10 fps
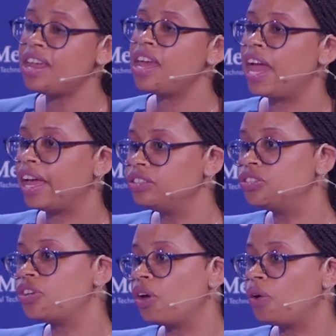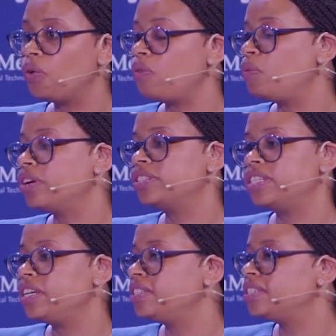Right. And so we're
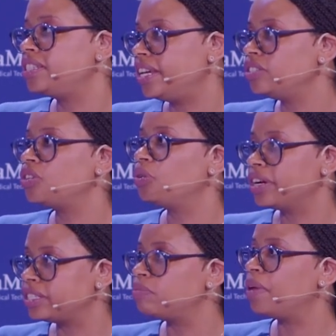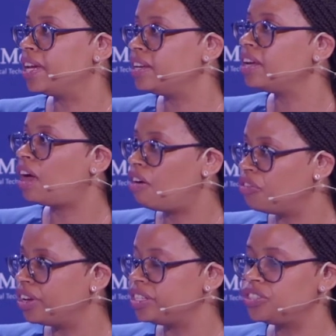seeing states who are expanding
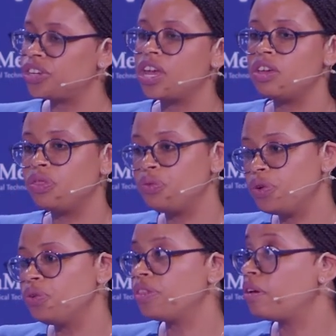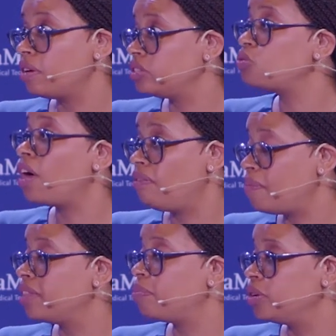coverage through the 12
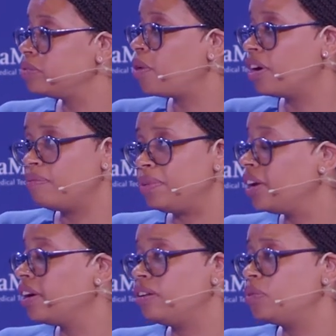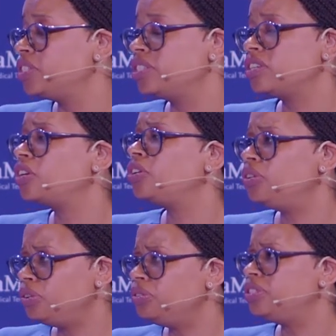month postpartum period, which is a
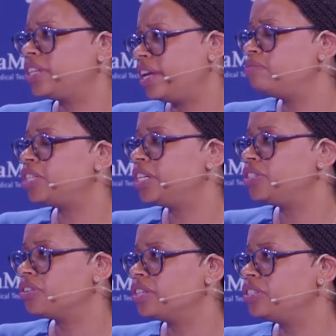huge game changer oh.